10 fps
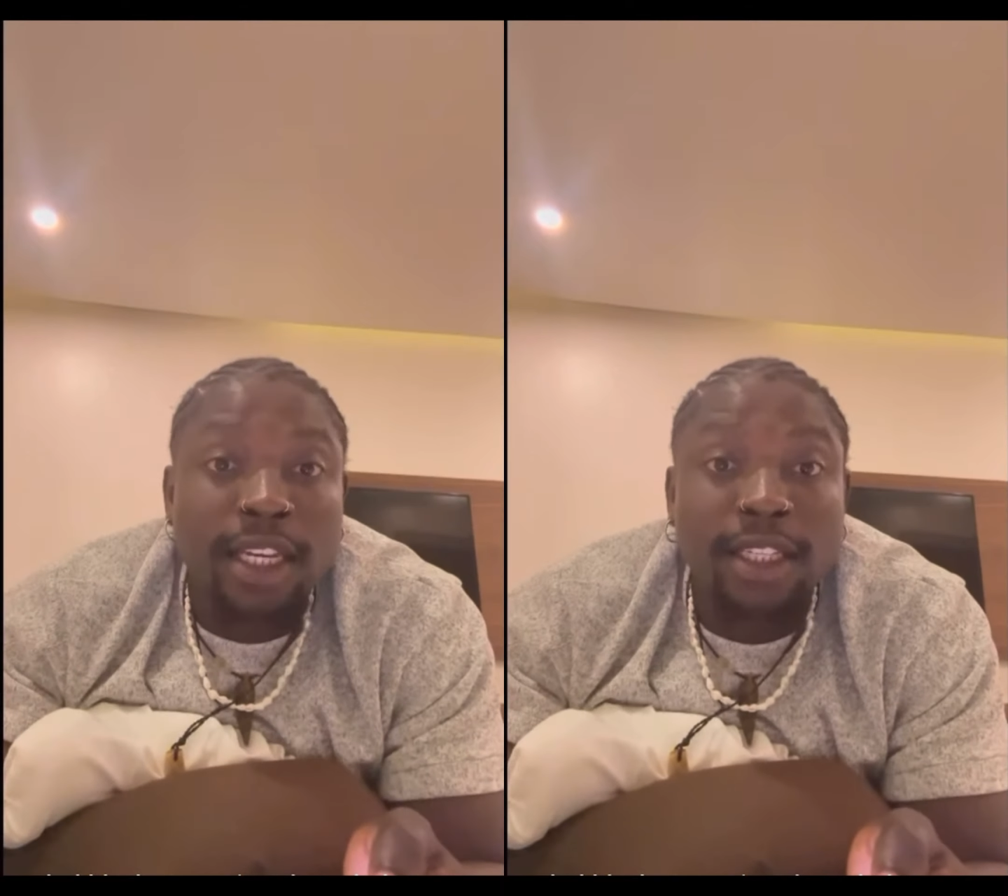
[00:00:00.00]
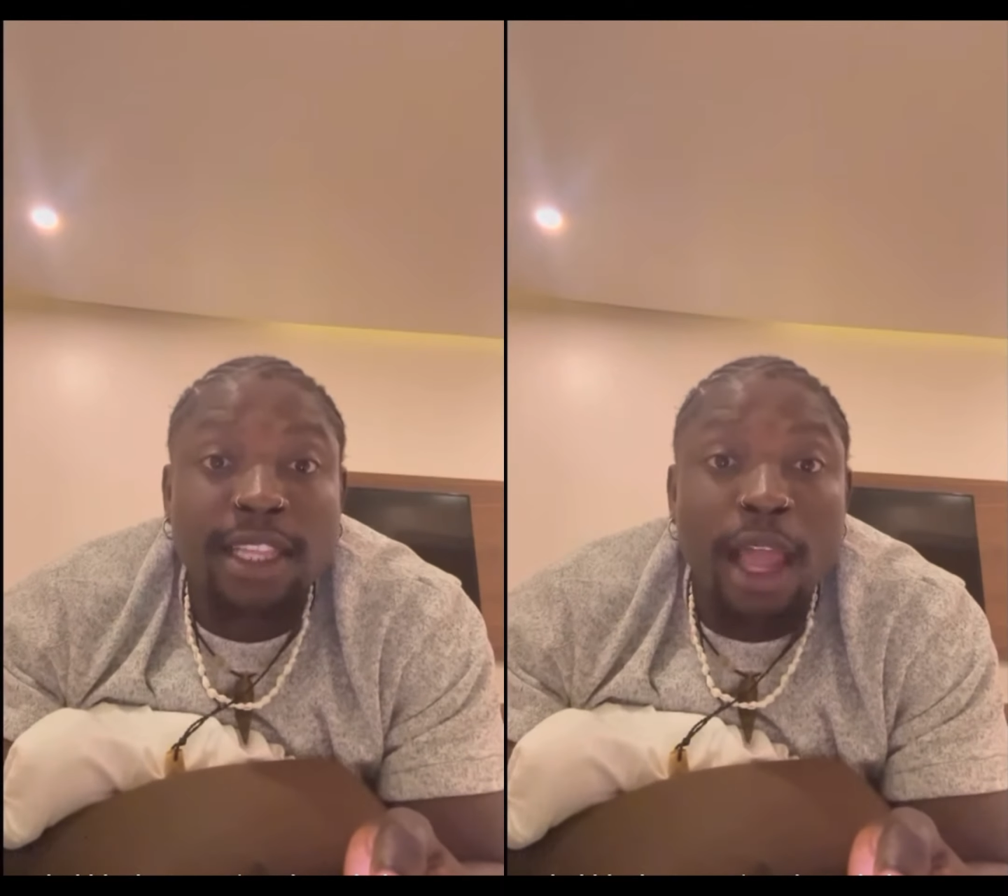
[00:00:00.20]

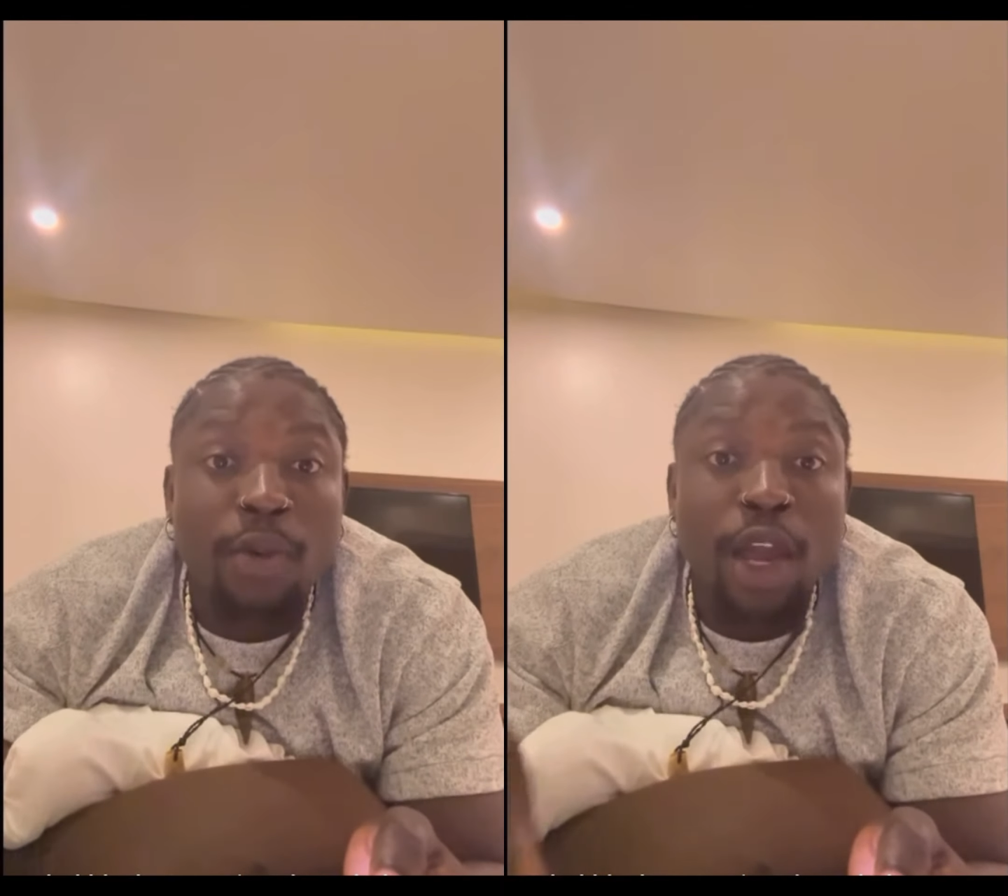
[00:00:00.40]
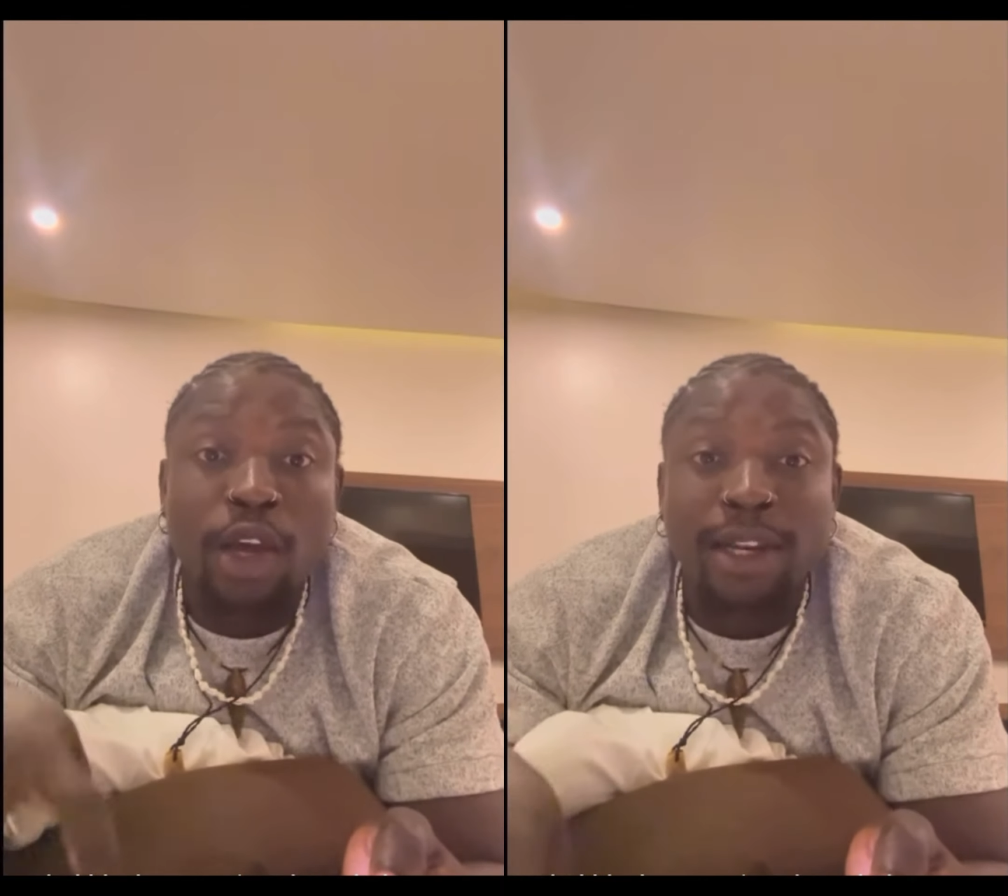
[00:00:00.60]
the time
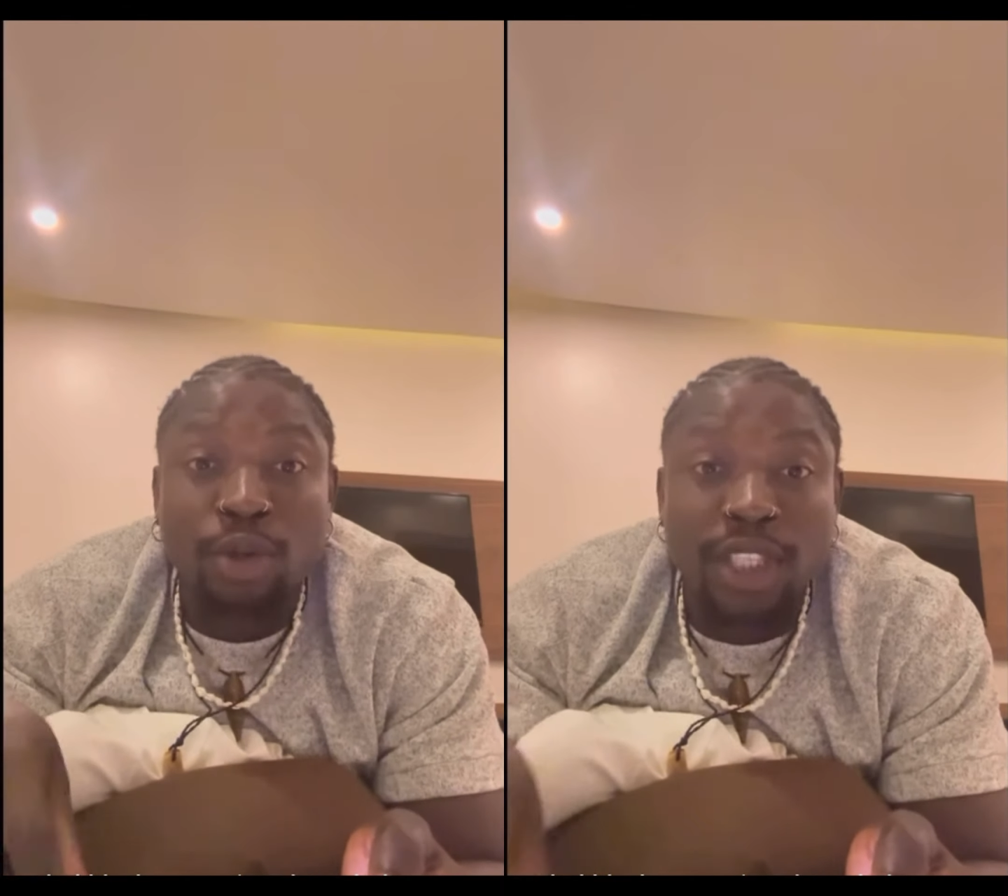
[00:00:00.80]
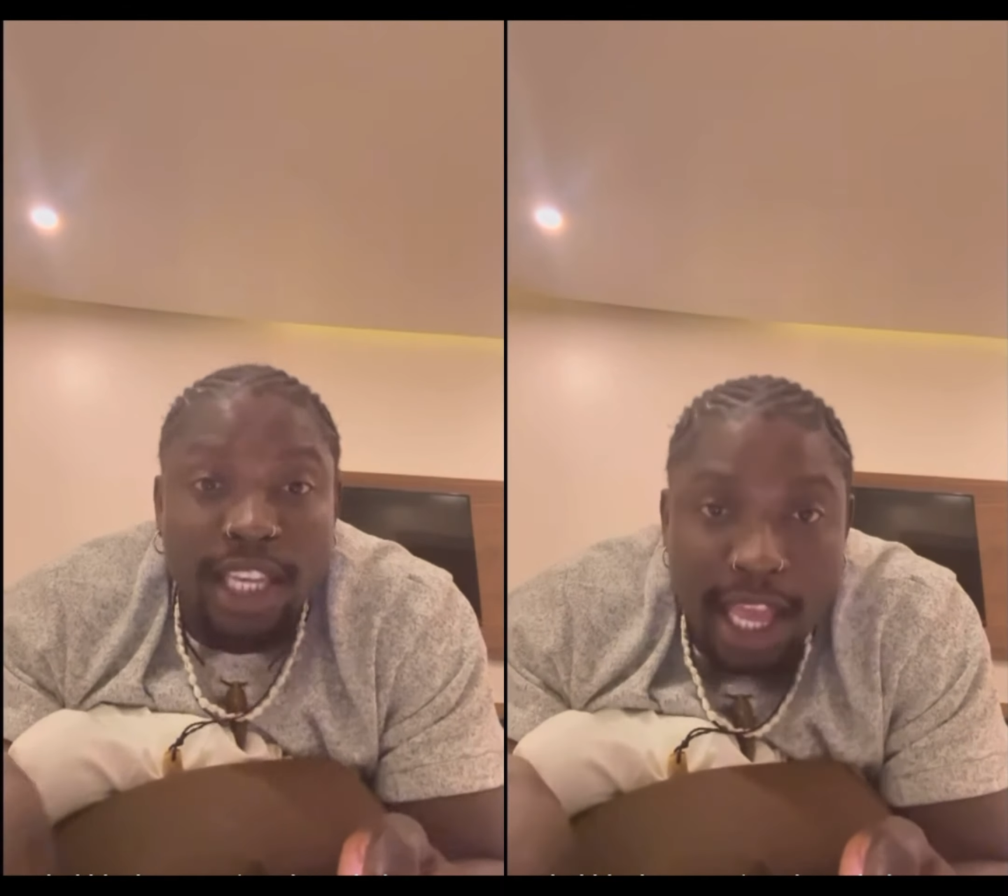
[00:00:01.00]
where
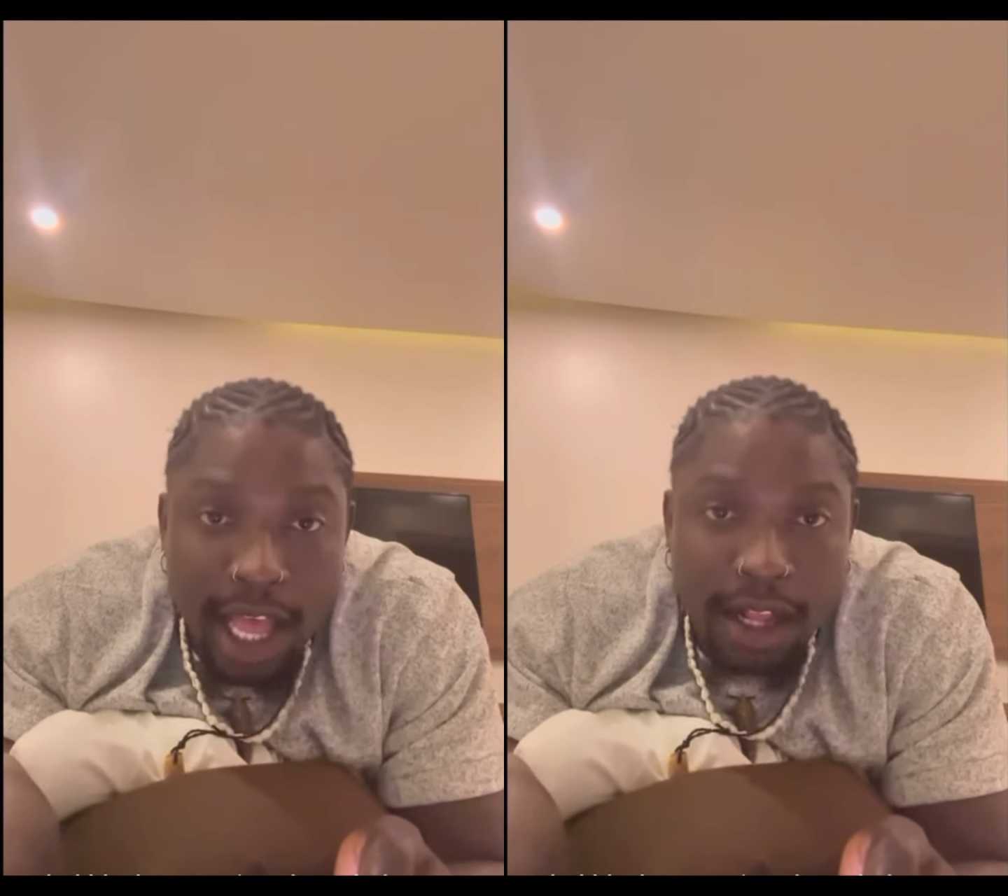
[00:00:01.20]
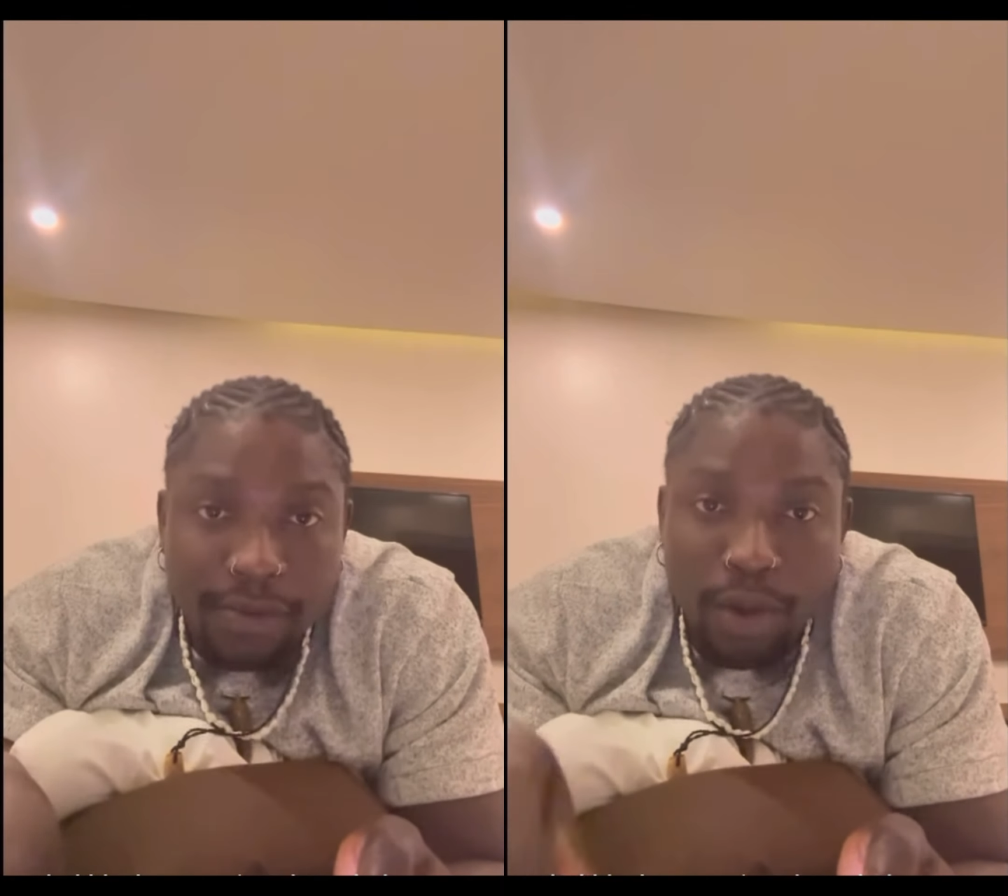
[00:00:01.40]

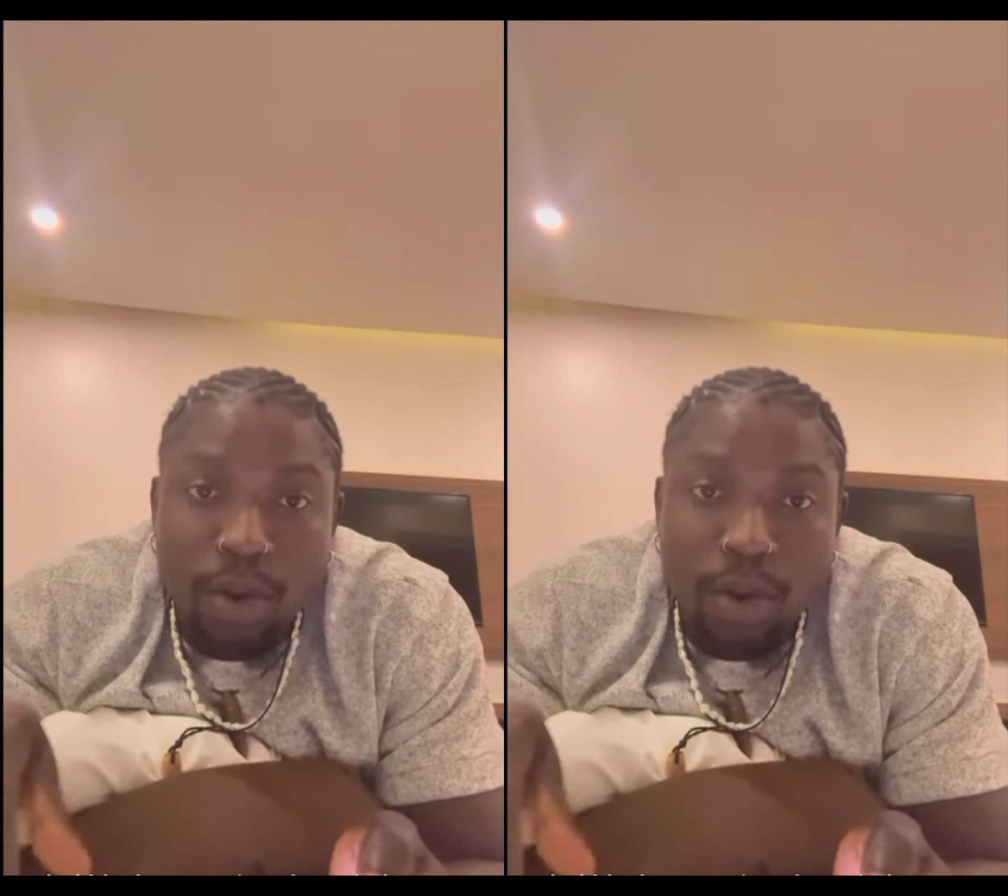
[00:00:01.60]
Eruteyan